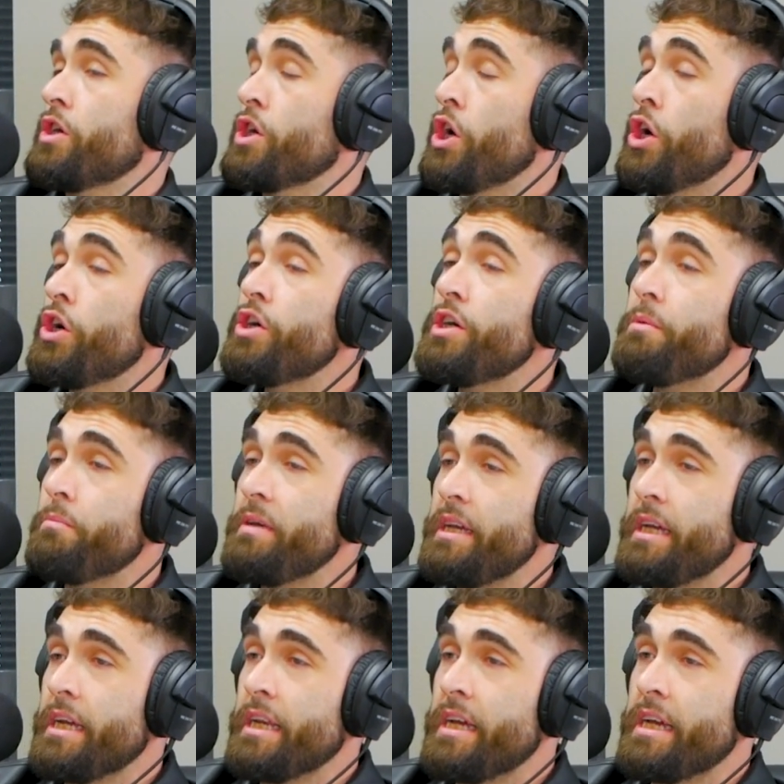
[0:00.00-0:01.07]
could
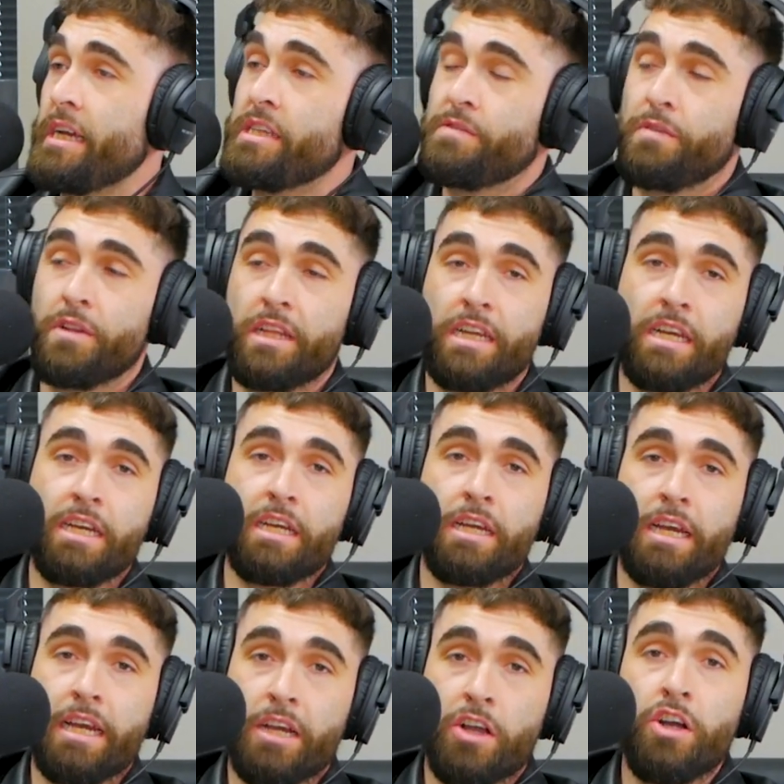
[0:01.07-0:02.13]
mean its validity
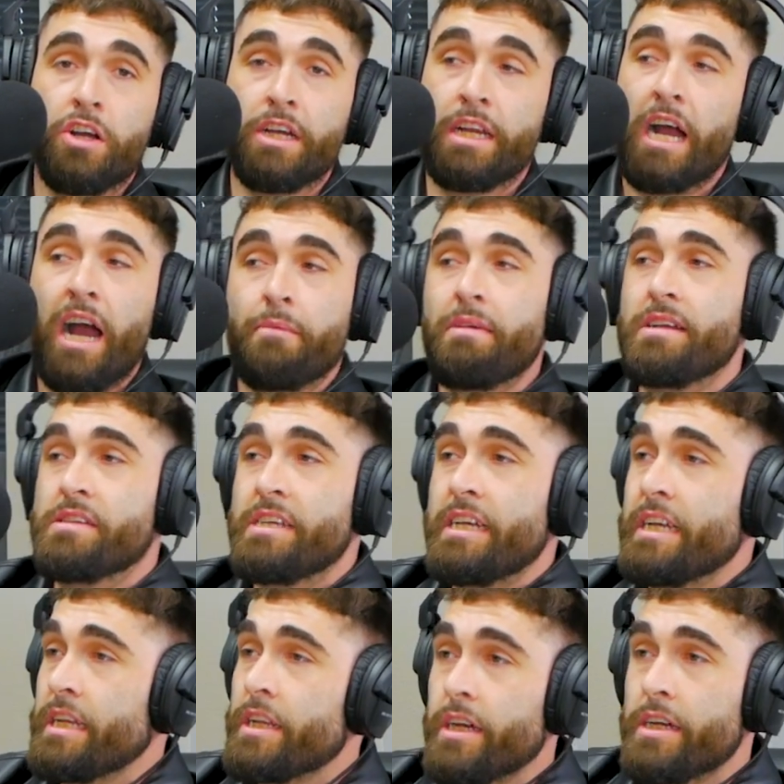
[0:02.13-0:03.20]
it could i'm not saying it